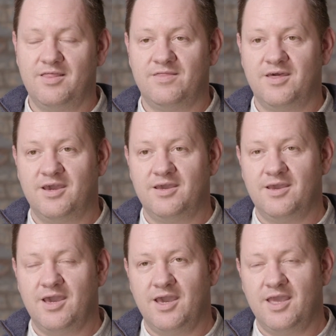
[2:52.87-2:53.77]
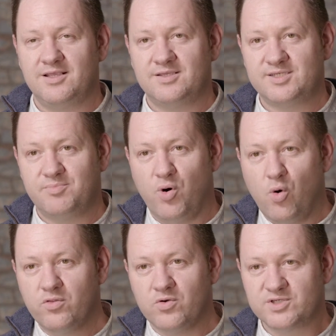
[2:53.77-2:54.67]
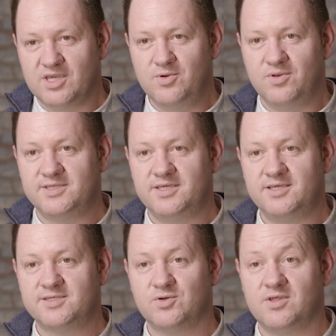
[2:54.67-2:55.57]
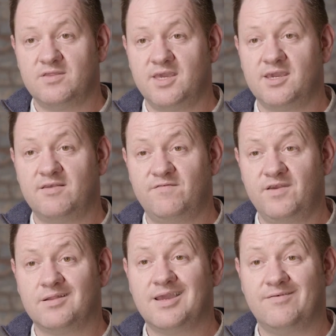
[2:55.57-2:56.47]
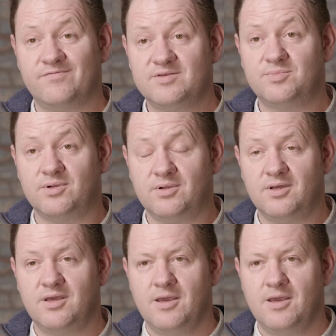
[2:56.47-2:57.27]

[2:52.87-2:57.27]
that support those communities so that they can feel comfortable